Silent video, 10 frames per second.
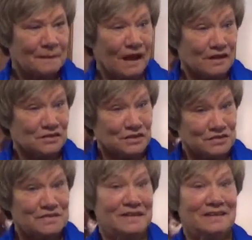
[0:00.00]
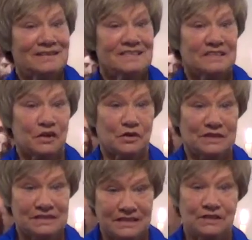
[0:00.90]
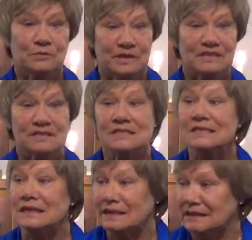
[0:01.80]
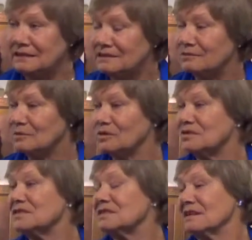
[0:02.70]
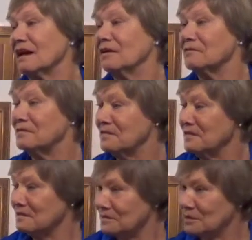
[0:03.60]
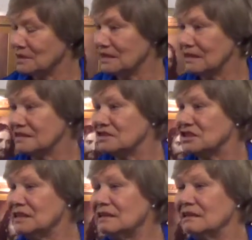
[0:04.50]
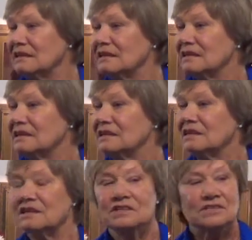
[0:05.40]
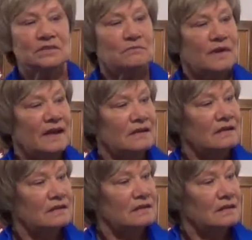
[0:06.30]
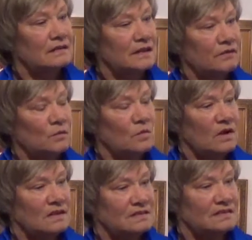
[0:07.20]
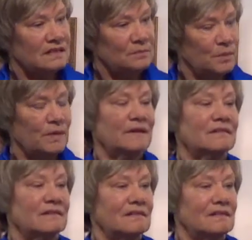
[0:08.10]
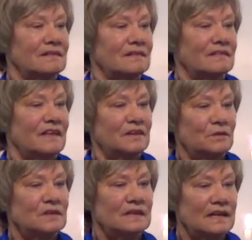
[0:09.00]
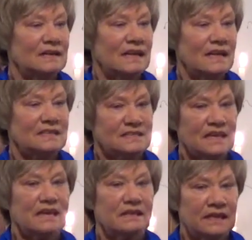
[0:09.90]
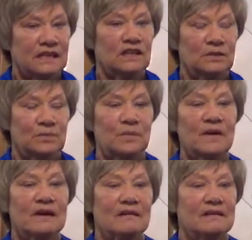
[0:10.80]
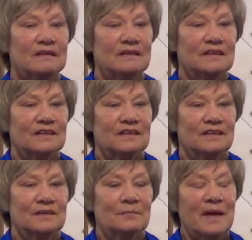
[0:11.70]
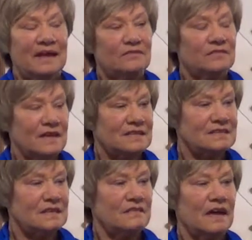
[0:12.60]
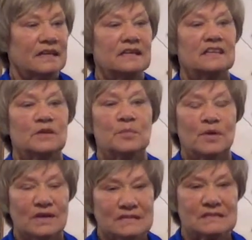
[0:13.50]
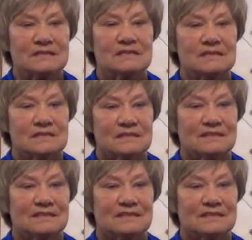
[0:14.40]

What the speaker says: Asha says, in her continuing to study the words of Yoganandaji, she read, there it was, in print, that Yogananda had said the healing prayer, manifest thy healing presence.